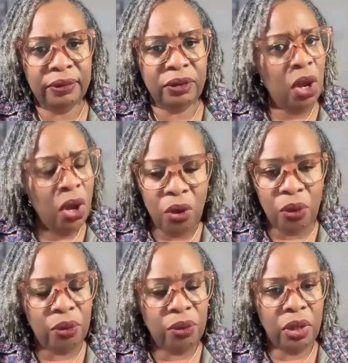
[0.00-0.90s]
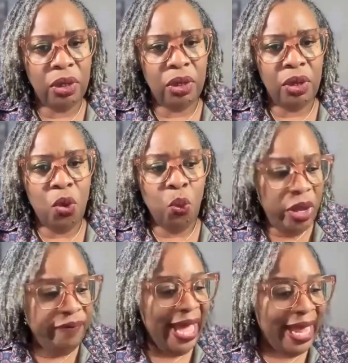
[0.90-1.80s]
No.
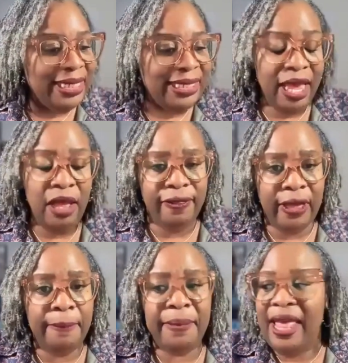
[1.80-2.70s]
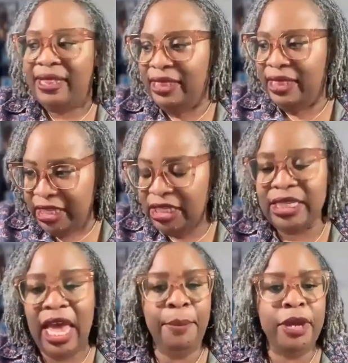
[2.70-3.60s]
We've got to tell them this is
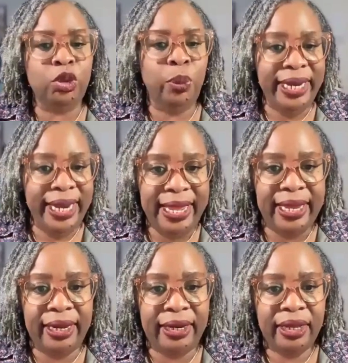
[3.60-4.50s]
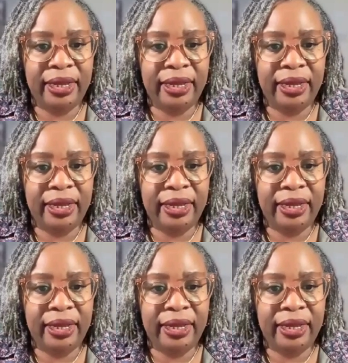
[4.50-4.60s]
how much we need.